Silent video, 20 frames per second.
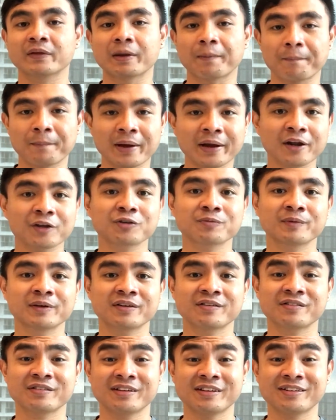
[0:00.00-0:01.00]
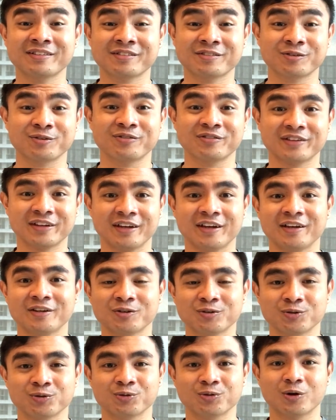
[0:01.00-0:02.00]
Management needs to say
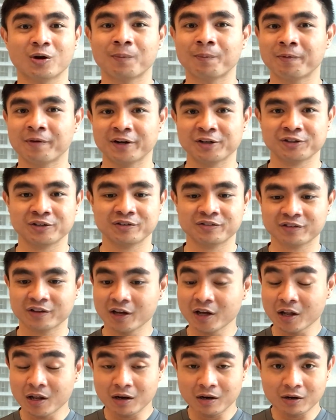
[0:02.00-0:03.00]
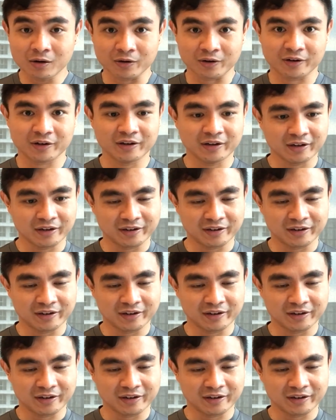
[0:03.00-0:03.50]
to operations, look,